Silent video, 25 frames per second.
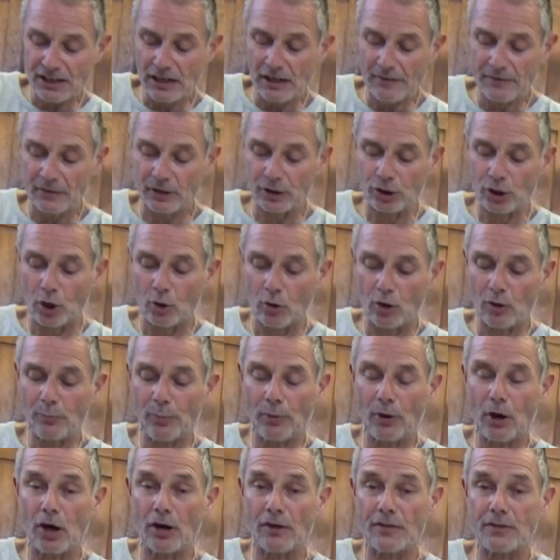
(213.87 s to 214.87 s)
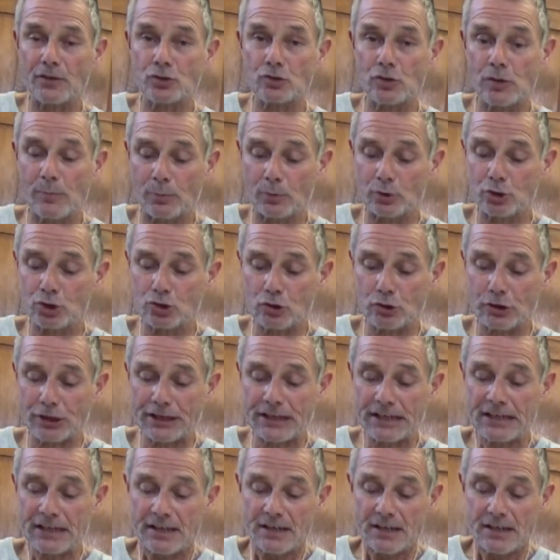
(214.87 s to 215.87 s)
on the lower part of the triple
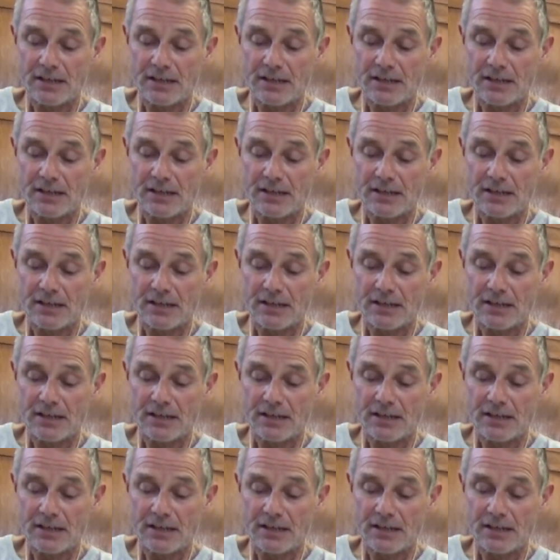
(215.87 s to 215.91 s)
tree.